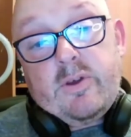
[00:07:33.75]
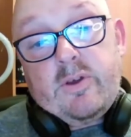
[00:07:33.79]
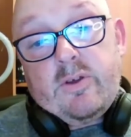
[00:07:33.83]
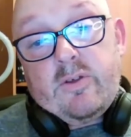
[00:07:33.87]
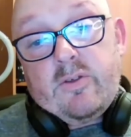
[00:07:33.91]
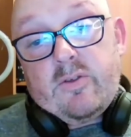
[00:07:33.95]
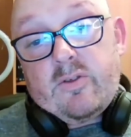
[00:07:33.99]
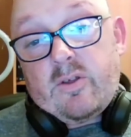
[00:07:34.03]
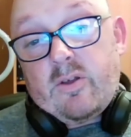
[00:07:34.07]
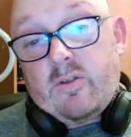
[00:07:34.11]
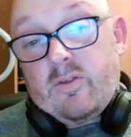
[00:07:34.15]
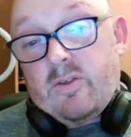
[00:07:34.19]

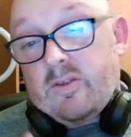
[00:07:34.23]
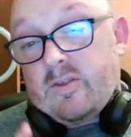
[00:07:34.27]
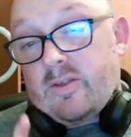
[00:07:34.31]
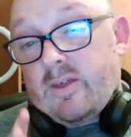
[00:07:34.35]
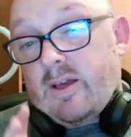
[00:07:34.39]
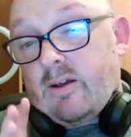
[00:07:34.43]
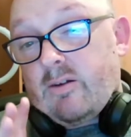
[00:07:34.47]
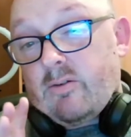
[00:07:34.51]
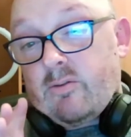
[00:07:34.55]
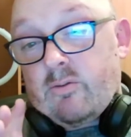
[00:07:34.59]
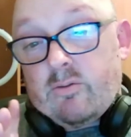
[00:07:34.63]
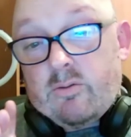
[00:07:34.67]
So this
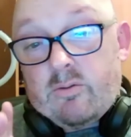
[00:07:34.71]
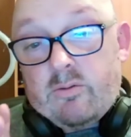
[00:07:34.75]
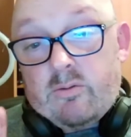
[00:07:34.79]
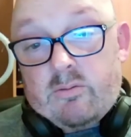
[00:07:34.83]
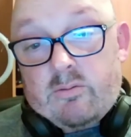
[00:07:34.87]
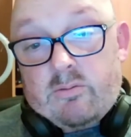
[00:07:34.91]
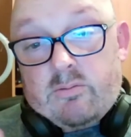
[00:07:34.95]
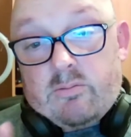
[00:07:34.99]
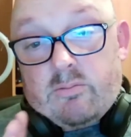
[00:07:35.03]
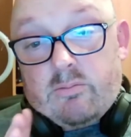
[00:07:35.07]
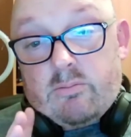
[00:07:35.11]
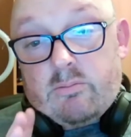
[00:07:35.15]
angle,
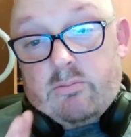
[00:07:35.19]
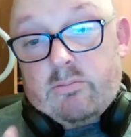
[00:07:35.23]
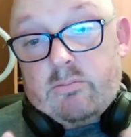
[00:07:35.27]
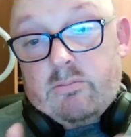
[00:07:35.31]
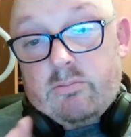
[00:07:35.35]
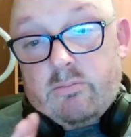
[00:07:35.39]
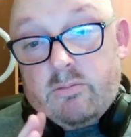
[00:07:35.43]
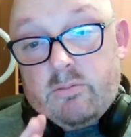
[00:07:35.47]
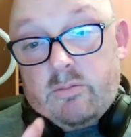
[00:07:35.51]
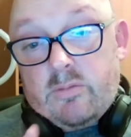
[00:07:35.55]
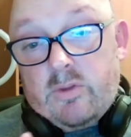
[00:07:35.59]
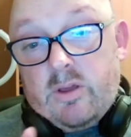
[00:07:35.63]

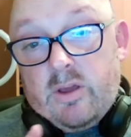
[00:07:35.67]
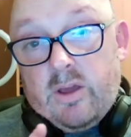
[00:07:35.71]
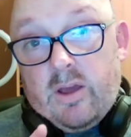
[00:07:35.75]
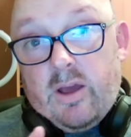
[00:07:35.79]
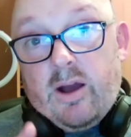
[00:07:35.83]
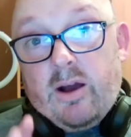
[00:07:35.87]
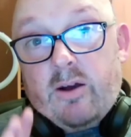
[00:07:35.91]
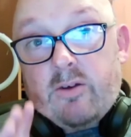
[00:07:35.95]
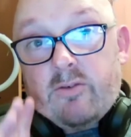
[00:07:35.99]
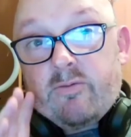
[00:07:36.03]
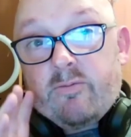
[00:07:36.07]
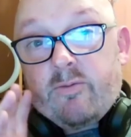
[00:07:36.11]

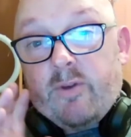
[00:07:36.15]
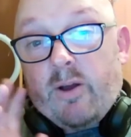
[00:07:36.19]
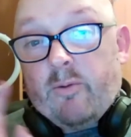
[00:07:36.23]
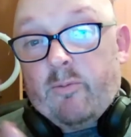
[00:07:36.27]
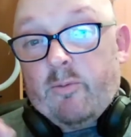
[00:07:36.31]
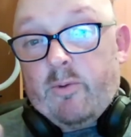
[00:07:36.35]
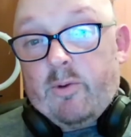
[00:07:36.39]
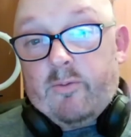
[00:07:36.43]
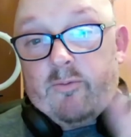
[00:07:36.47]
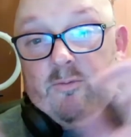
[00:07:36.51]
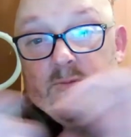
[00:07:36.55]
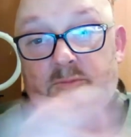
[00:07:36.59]
I'll
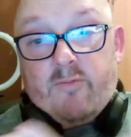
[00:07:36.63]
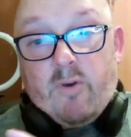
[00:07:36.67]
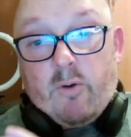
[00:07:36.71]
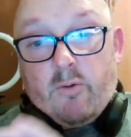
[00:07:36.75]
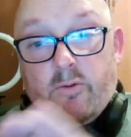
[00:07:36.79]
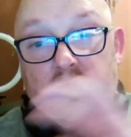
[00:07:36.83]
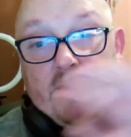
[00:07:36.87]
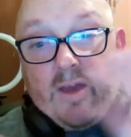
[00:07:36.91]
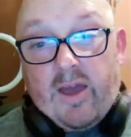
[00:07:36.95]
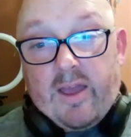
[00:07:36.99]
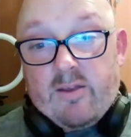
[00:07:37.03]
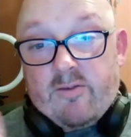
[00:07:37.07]

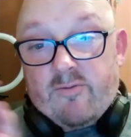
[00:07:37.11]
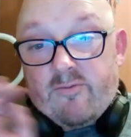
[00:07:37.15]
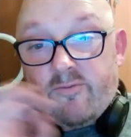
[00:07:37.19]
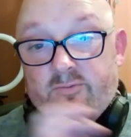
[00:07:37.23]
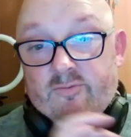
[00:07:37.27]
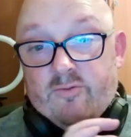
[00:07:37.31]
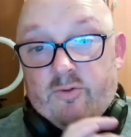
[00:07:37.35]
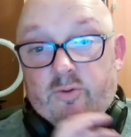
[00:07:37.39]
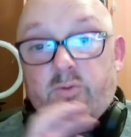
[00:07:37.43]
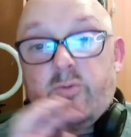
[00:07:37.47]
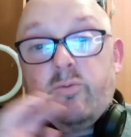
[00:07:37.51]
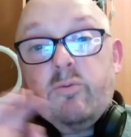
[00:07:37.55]
rotate
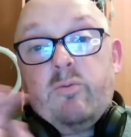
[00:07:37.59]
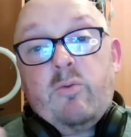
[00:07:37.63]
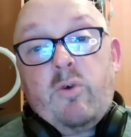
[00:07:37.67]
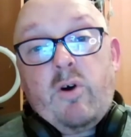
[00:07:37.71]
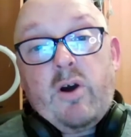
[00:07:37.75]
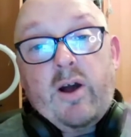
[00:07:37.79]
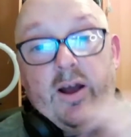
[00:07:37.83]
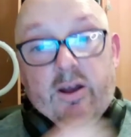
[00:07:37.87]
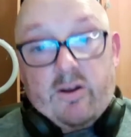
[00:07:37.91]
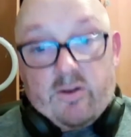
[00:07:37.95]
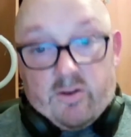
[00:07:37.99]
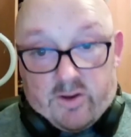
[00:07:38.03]
through what
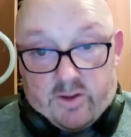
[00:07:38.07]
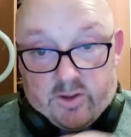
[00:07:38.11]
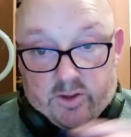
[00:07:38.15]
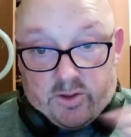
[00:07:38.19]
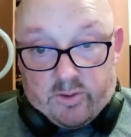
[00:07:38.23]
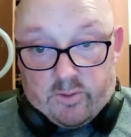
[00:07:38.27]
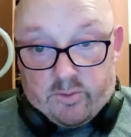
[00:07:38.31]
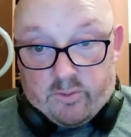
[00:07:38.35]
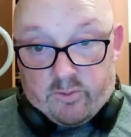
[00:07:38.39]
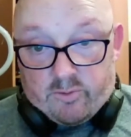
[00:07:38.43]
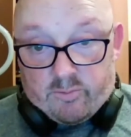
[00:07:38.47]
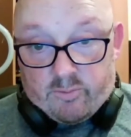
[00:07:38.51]
angle I
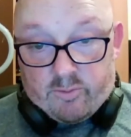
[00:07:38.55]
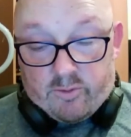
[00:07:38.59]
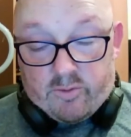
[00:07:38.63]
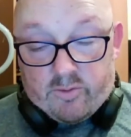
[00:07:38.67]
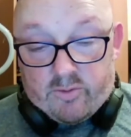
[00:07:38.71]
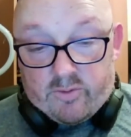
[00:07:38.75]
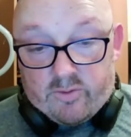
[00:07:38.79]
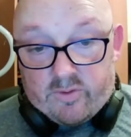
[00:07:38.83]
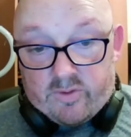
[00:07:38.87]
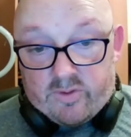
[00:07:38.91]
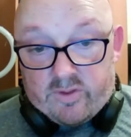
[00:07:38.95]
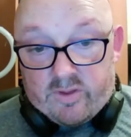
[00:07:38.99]
use
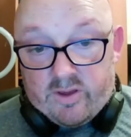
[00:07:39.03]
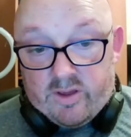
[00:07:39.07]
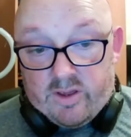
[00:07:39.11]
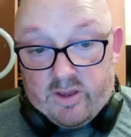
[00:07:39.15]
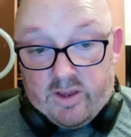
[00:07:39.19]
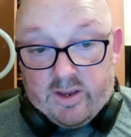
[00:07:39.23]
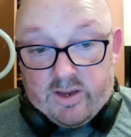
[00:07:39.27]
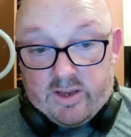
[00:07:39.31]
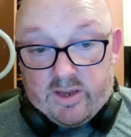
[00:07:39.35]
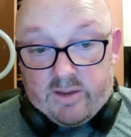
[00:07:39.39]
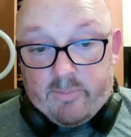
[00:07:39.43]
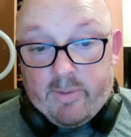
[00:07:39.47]
because
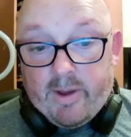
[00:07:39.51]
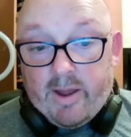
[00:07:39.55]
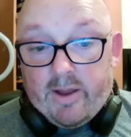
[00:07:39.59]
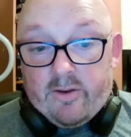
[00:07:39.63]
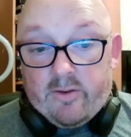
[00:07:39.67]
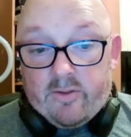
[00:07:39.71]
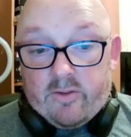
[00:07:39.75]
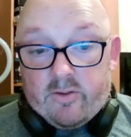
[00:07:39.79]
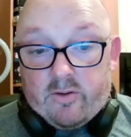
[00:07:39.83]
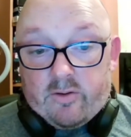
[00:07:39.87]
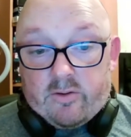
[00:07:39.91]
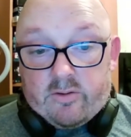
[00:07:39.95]
it
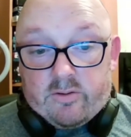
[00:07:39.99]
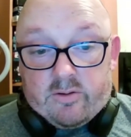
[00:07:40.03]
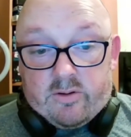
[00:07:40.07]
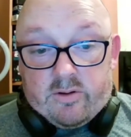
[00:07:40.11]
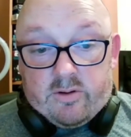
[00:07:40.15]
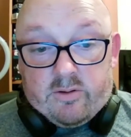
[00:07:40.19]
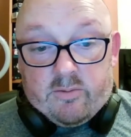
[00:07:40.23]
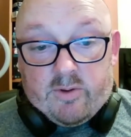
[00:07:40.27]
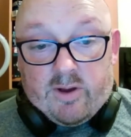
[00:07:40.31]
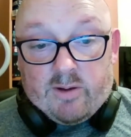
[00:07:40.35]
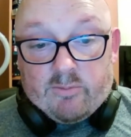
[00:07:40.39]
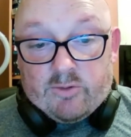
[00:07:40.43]
depends on
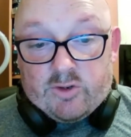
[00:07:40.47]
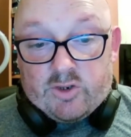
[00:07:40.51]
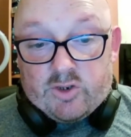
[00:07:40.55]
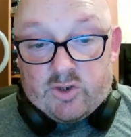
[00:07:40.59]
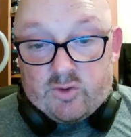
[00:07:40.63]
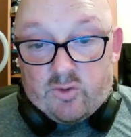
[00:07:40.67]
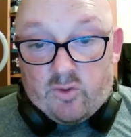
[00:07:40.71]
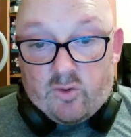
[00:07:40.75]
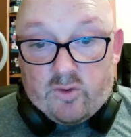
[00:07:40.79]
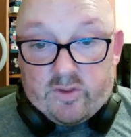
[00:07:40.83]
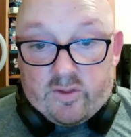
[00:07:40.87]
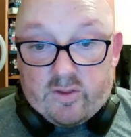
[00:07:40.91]
how much
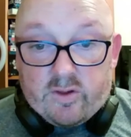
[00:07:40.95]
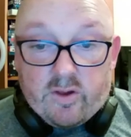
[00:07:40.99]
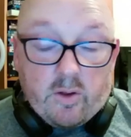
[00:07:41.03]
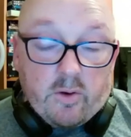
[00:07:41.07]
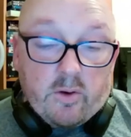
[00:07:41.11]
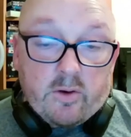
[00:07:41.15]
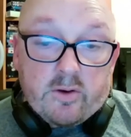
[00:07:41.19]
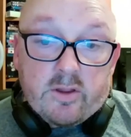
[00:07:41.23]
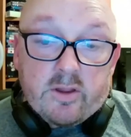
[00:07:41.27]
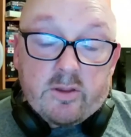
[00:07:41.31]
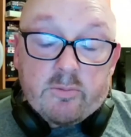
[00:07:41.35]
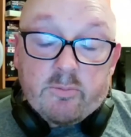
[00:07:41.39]
noise is going
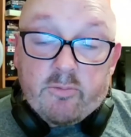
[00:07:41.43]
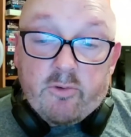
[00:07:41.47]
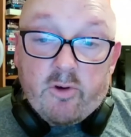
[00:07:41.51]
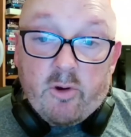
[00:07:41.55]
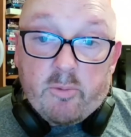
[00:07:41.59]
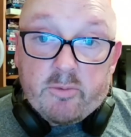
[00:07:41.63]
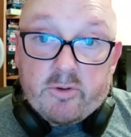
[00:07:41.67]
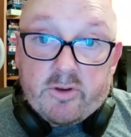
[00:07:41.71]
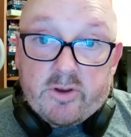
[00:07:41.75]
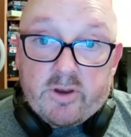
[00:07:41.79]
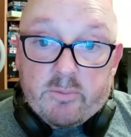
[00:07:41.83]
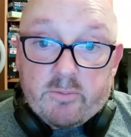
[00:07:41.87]
on in the
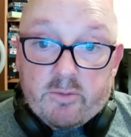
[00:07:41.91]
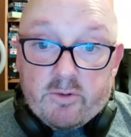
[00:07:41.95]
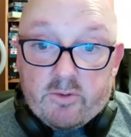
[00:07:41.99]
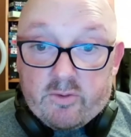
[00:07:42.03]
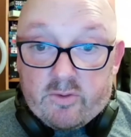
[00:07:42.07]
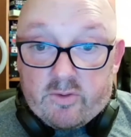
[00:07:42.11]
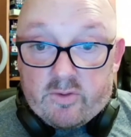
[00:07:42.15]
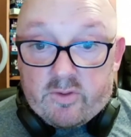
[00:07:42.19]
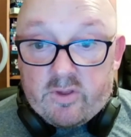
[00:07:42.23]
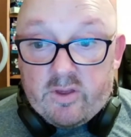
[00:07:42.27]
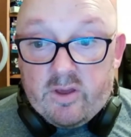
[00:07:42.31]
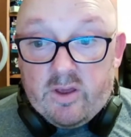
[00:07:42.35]
property,
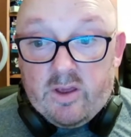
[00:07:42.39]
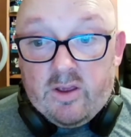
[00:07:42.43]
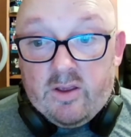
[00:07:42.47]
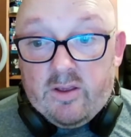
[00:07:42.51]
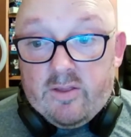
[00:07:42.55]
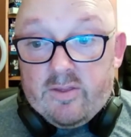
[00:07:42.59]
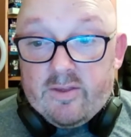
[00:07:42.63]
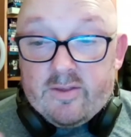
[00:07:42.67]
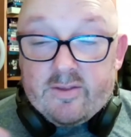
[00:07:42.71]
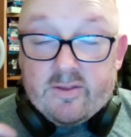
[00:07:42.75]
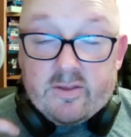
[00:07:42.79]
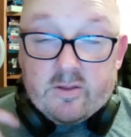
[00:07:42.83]
because
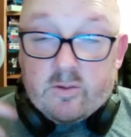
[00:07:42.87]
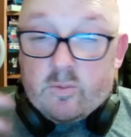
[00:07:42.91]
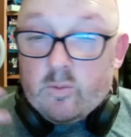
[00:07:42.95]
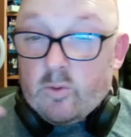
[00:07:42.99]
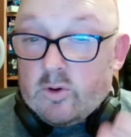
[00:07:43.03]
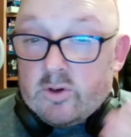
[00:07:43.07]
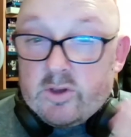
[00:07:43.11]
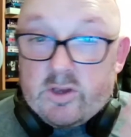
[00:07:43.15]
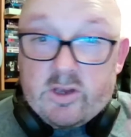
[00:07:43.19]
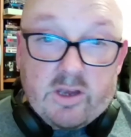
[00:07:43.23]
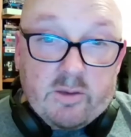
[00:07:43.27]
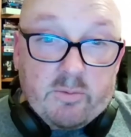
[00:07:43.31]
this is a
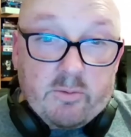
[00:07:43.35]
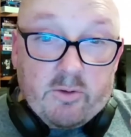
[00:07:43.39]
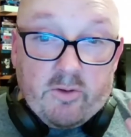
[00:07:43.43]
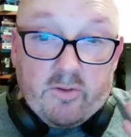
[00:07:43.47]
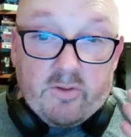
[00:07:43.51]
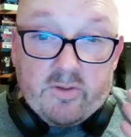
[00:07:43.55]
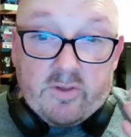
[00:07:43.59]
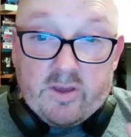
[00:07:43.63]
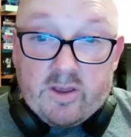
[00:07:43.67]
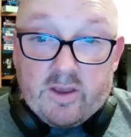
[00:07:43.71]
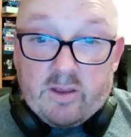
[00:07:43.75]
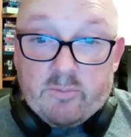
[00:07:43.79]
working
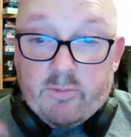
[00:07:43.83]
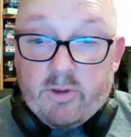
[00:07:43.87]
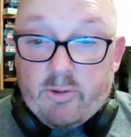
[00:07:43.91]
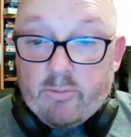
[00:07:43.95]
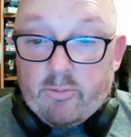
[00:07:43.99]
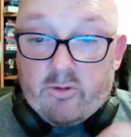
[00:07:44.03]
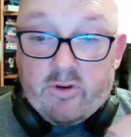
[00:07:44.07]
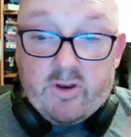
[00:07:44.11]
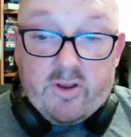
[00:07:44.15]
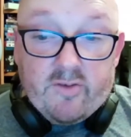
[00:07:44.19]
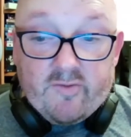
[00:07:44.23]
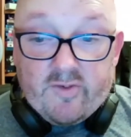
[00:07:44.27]
community,
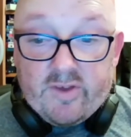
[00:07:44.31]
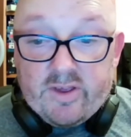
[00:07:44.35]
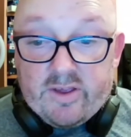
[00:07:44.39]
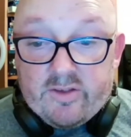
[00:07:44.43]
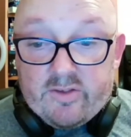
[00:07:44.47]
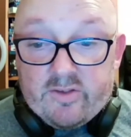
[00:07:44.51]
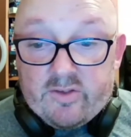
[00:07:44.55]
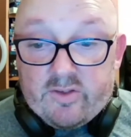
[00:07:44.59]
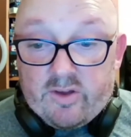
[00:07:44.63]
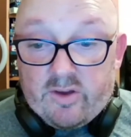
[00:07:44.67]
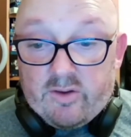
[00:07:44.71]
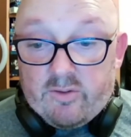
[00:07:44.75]
people live here,
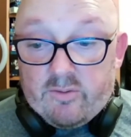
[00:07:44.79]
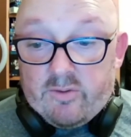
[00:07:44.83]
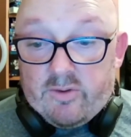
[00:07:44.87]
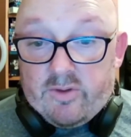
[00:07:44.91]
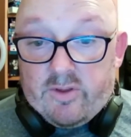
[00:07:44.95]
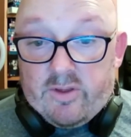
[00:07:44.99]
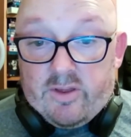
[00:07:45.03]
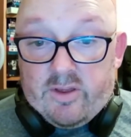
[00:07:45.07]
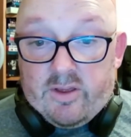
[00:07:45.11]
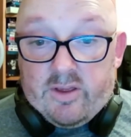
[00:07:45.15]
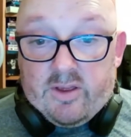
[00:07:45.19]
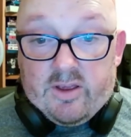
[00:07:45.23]
so
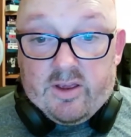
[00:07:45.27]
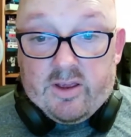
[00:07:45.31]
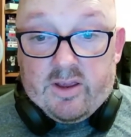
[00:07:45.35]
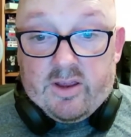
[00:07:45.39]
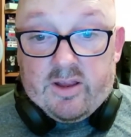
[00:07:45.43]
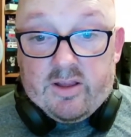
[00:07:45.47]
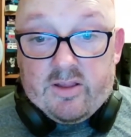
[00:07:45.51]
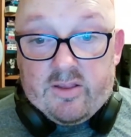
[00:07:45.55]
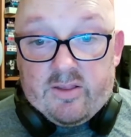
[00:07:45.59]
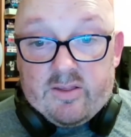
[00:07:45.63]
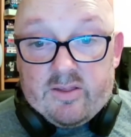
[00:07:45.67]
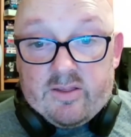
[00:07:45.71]

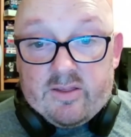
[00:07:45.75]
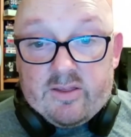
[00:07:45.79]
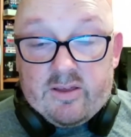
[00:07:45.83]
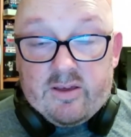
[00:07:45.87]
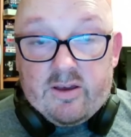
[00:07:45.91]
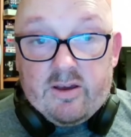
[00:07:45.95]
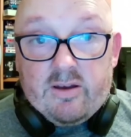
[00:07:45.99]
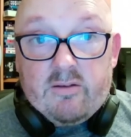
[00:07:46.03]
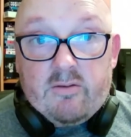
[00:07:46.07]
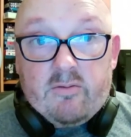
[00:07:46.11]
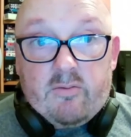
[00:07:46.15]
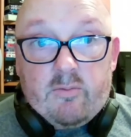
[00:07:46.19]
it's
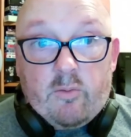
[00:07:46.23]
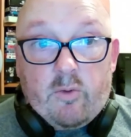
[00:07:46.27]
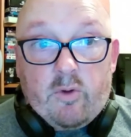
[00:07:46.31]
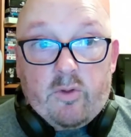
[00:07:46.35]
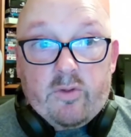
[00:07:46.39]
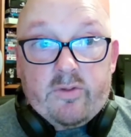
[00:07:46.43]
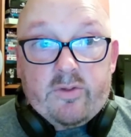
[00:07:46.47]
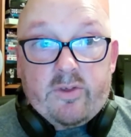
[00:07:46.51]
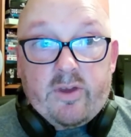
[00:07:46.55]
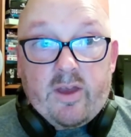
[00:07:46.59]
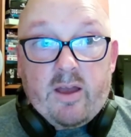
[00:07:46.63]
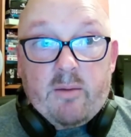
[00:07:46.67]

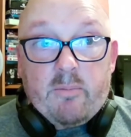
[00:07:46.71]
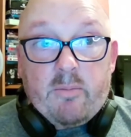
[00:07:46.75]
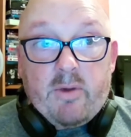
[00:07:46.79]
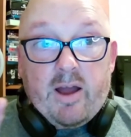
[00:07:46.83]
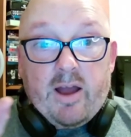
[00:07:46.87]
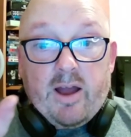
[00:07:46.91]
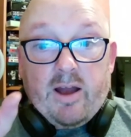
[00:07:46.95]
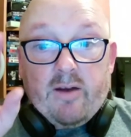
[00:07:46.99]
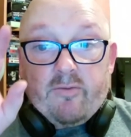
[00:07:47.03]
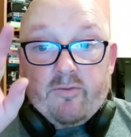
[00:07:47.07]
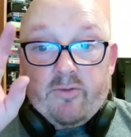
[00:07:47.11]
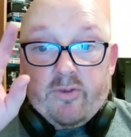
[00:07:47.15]
one day I
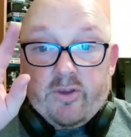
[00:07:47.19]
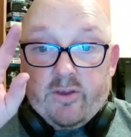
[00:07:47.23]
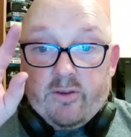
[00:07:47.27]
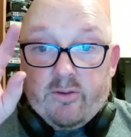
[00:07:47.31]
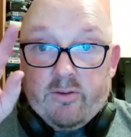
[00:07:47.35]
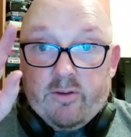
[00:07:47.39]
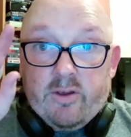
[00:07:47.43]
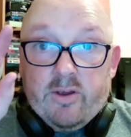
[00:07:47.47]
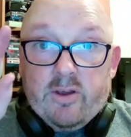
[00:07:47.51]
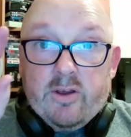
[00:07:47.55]
might have the,